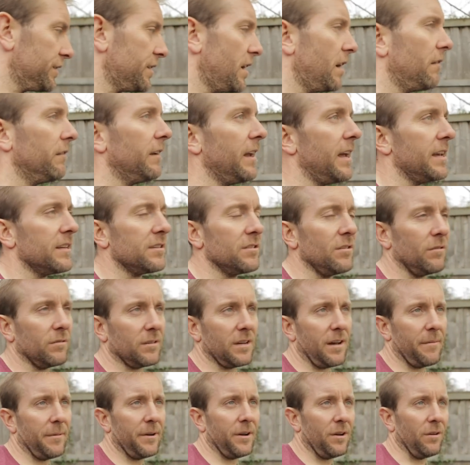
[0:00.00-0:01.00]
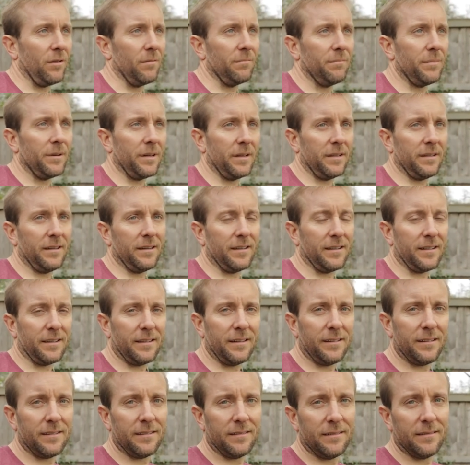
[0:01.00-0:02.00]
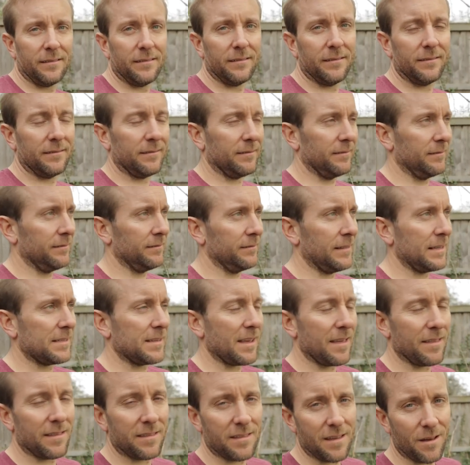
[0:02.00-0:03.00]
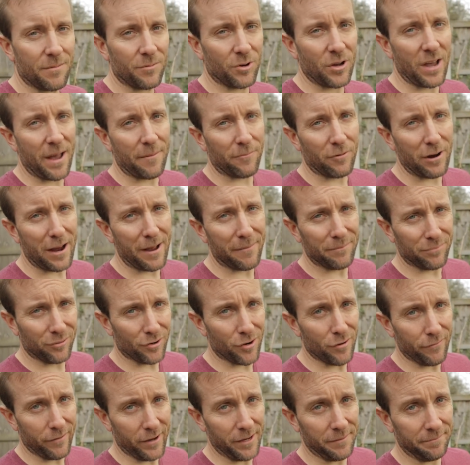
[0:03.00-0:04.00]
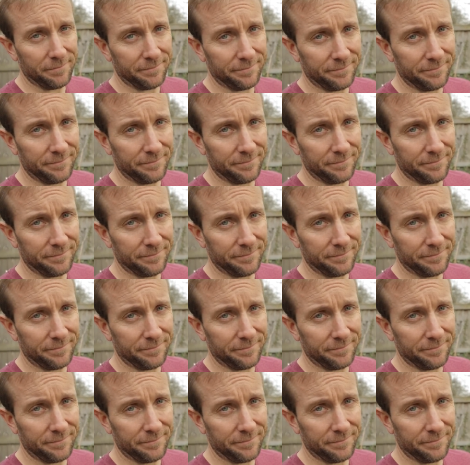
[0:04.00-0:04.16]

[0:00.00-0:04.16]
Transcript: say, oh yeah, it's not coming on, but you know, let's get the thermal camera out and prove it.